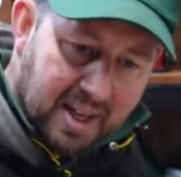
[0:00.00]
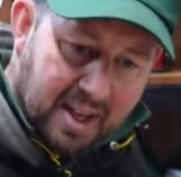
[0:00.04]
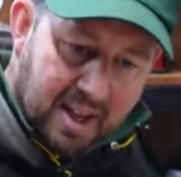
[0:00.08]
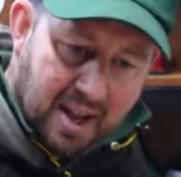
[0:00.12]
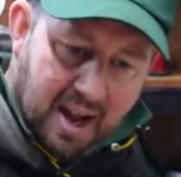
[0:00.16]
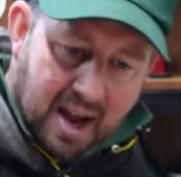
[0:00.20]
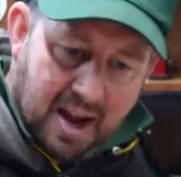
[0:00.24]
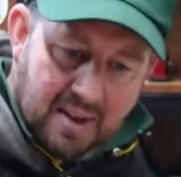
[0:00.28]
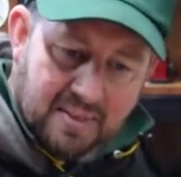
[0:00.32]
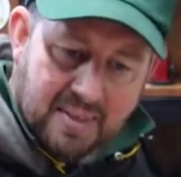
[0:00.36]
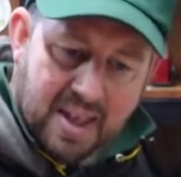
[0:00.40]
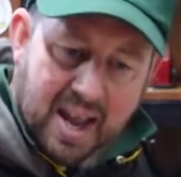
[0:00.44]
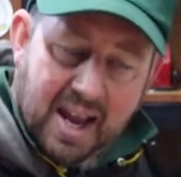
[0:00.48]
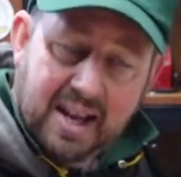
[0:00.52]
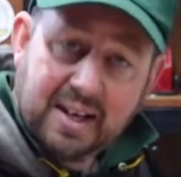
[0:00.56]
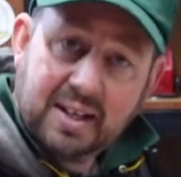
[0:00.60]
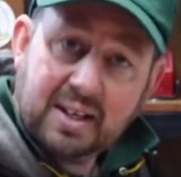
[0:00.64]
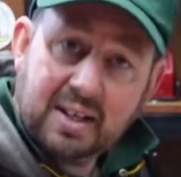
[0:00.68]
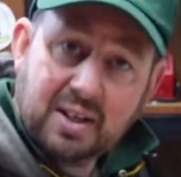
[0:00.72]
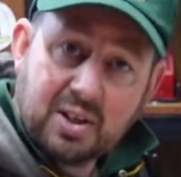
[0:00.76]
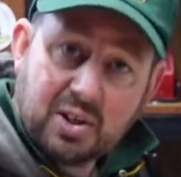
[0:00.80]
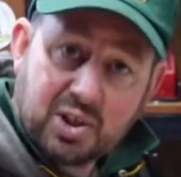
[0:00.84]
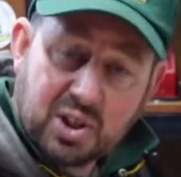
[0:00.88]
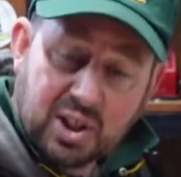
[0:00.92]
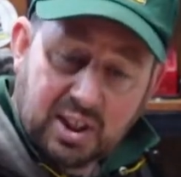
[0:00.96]
And
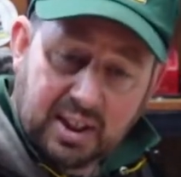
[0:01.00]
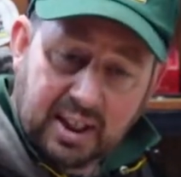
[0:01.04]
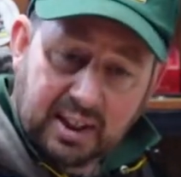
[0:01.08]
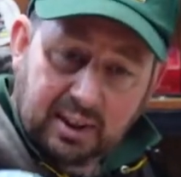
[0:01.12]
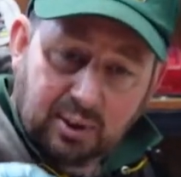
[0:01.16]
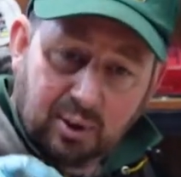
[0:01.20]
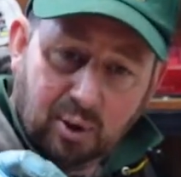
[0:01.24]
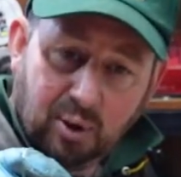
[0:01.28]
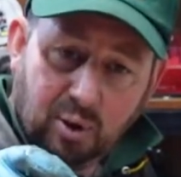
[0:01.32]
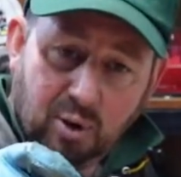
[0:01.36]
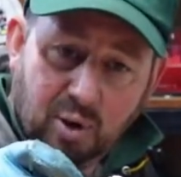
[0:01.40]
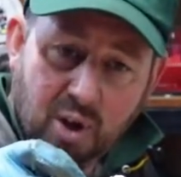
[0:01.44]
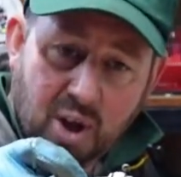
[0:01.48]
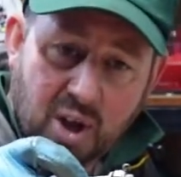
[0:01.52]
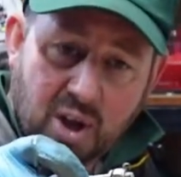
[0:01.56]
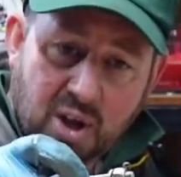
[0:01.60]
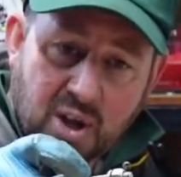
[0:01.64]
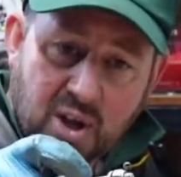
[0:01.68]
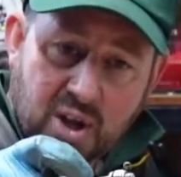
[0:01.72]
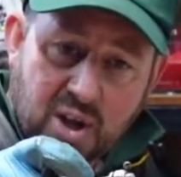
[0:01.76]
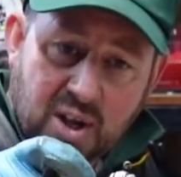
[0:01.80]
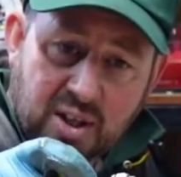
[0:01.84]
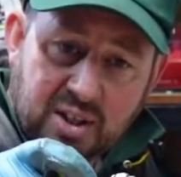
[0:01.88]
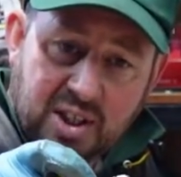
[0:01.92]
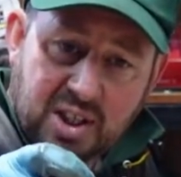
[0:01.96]
then there's a little,
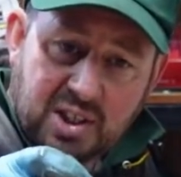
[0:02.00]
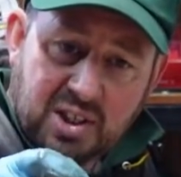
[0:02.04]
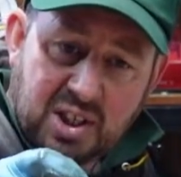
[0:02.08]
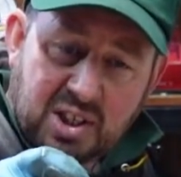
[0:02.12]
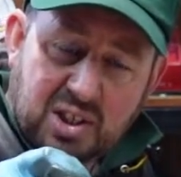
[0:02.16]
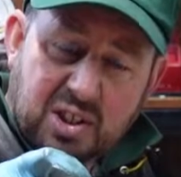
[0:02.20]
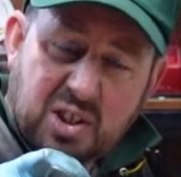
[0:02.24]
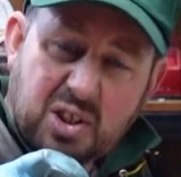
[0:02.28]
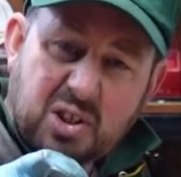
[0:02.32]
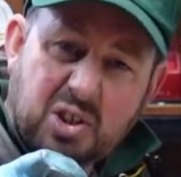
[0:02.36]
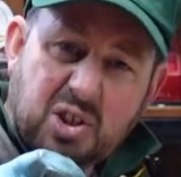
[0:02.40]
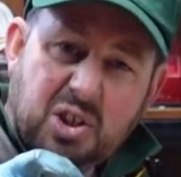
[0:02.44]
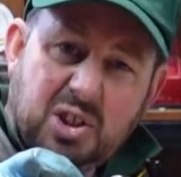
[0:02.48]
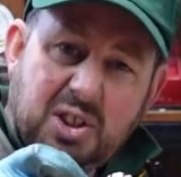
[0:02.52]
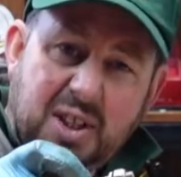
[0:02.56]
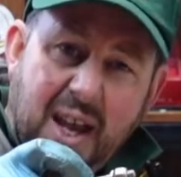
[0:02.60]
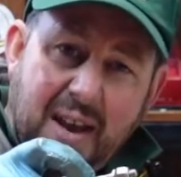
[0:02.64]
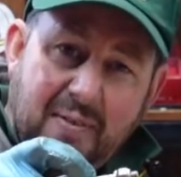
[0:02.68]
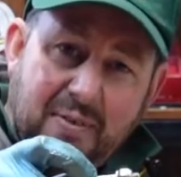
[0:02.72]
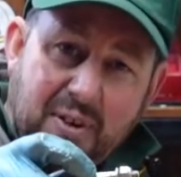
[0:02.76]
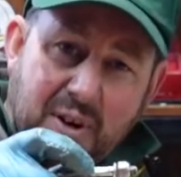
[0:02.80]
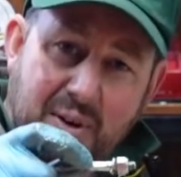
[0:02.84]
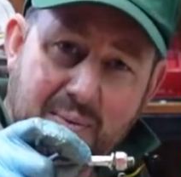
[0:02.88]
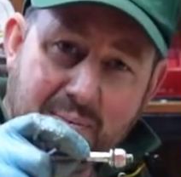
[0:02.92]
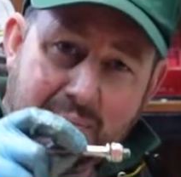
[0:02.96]
this is
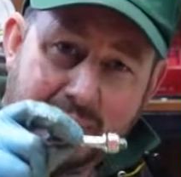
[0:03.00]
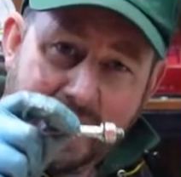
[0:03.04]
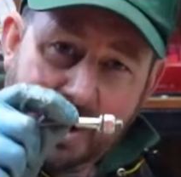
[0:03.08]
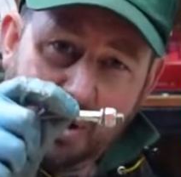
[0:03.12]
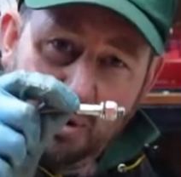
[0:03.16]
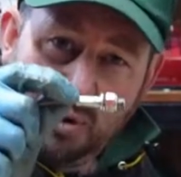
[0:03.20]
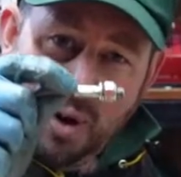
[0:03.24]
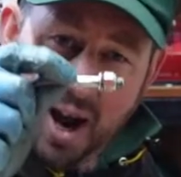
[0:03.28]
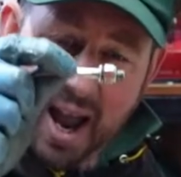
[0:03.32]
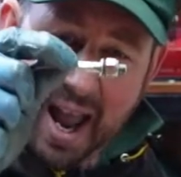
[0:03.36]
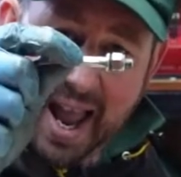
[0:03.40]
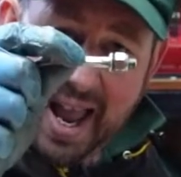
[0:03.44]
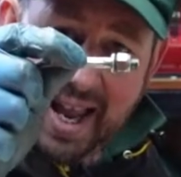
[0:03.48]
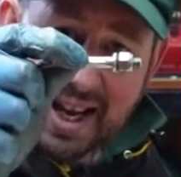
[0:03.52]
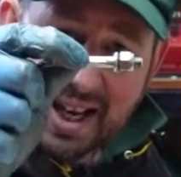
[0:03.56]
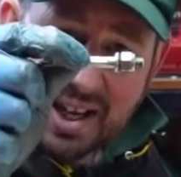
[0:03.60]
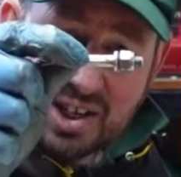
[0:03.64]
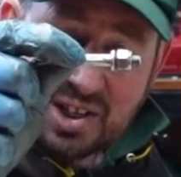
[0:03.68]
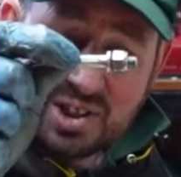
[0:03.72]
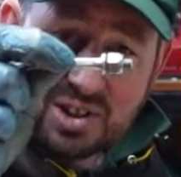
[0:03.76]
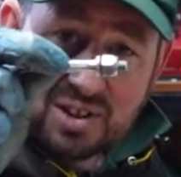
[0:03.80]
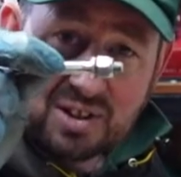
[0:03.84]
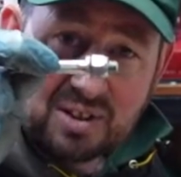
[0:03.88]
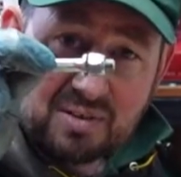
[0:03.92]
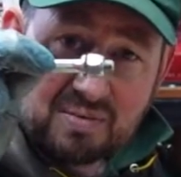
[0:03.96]
7mm
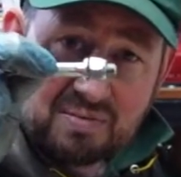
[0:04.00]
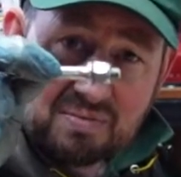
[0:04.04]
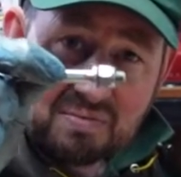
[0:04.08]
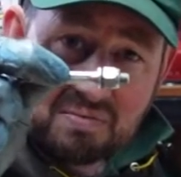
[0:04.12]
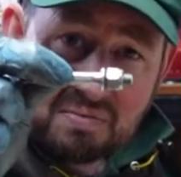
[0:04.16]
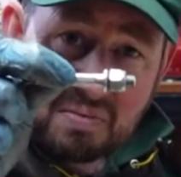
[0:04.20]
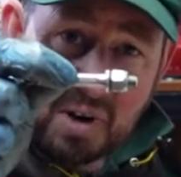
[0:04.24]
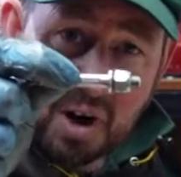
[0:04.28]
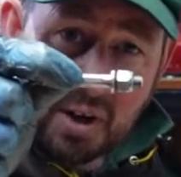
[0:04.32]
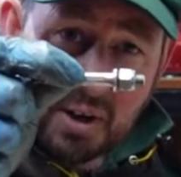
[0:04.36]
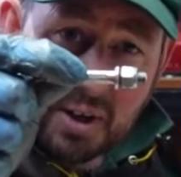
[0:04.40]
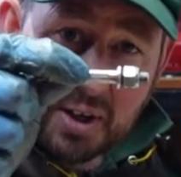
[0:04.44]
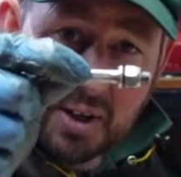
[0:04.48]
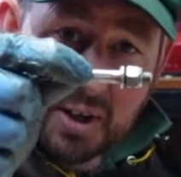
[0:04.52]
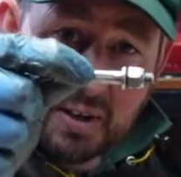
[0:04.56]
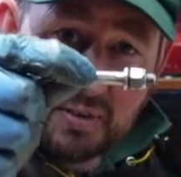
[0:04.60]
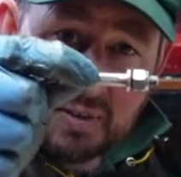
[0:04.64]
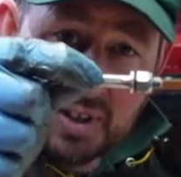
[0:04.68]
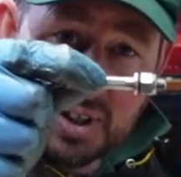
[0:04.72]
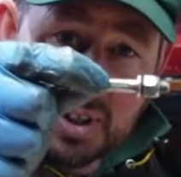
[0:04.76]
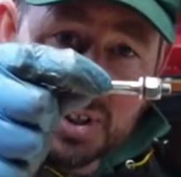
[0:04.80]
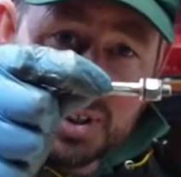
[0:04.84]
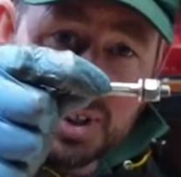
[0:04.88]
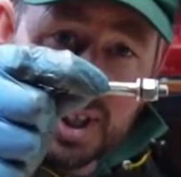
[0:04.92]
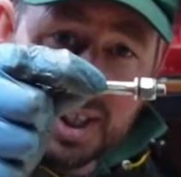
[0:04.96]
hex. I don't know if
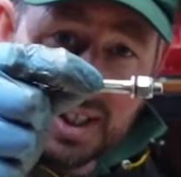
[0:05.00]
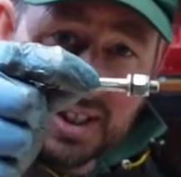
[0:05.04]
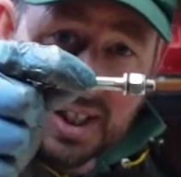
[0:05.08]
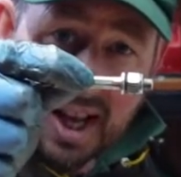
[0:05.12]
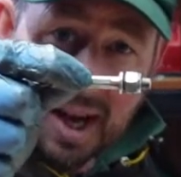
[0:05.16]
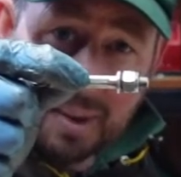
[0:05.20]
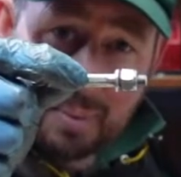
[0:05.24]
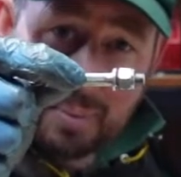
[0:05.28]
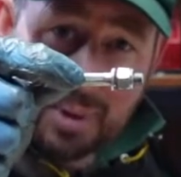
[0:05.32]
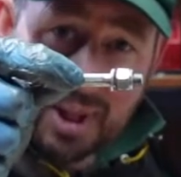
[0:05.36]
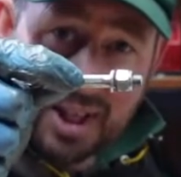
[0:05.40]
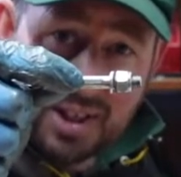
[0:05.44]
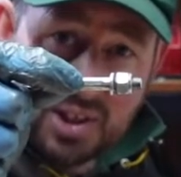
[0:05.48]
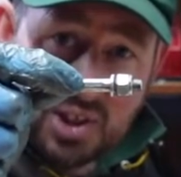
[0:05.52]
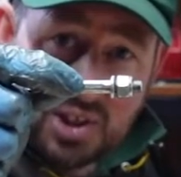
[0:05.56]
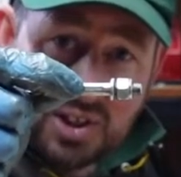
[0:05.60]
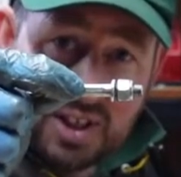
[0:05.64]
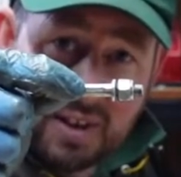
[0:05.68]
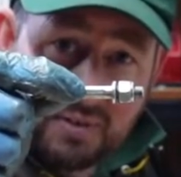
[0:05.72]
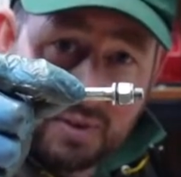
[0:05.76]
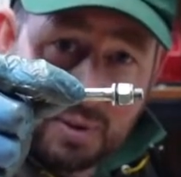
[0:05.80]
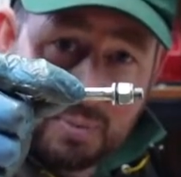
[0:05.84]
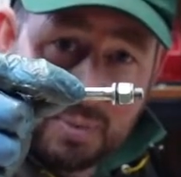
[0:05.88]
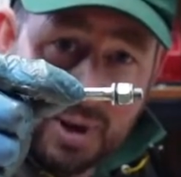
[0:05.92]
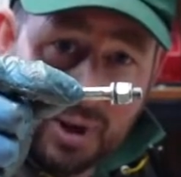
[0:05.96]
you can see that, but that's
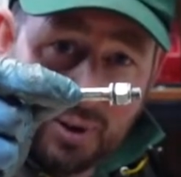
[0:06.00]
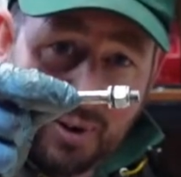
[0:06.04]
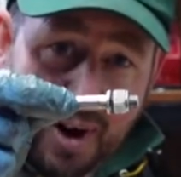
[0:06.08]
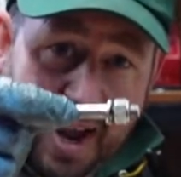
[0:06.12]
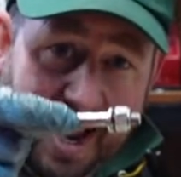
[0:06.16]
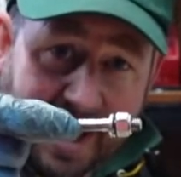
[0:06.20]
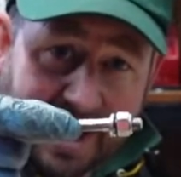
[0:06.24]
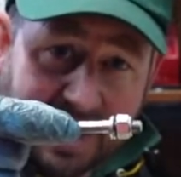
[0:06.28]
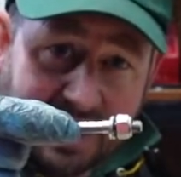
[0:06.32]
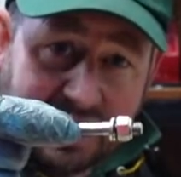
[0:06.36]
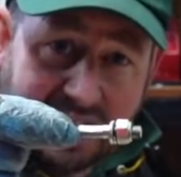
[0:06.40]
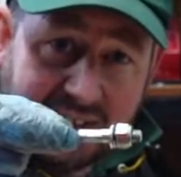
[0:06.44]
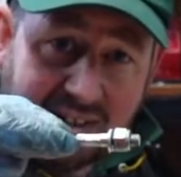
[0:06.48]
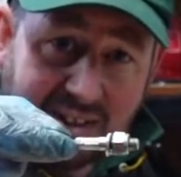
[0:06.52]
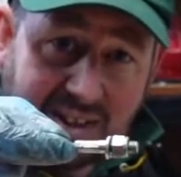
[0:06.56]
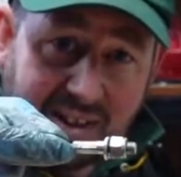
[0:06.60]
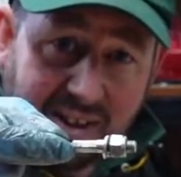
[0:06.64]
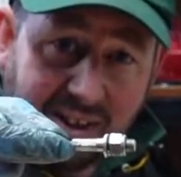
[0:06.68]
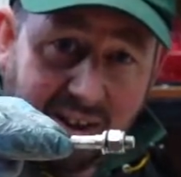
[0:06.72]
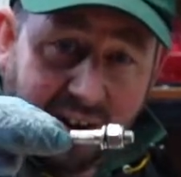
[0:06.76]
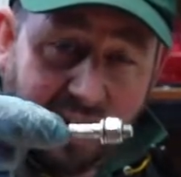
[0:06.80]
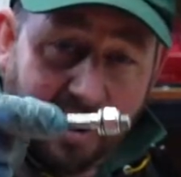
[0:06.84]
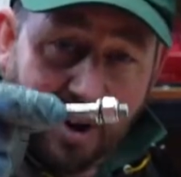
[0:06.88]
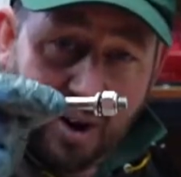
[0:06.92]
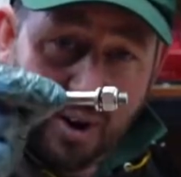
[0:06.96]
7mm hex
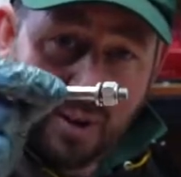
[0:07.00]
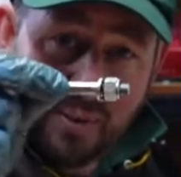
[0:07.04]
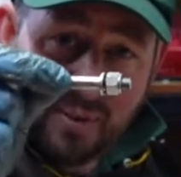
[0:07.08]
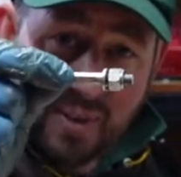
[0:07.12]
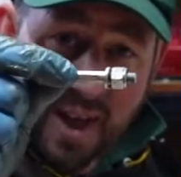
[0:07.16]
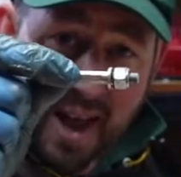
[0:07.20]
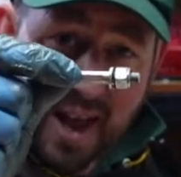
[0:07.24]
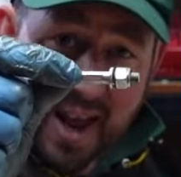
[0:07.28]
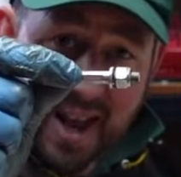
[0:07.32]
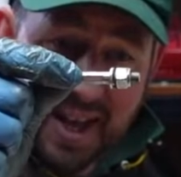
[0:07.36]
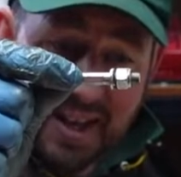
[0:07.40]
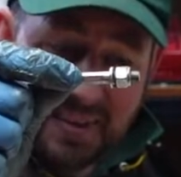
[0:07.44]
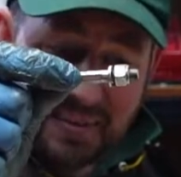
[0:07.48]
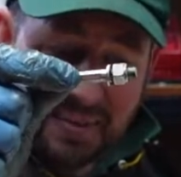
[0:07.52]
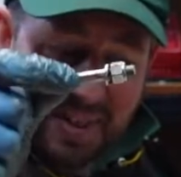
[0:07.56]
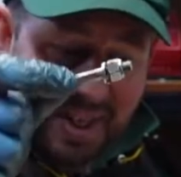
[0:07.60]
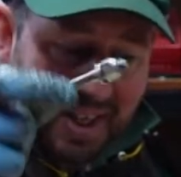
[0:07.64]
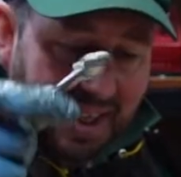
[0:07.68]
on there.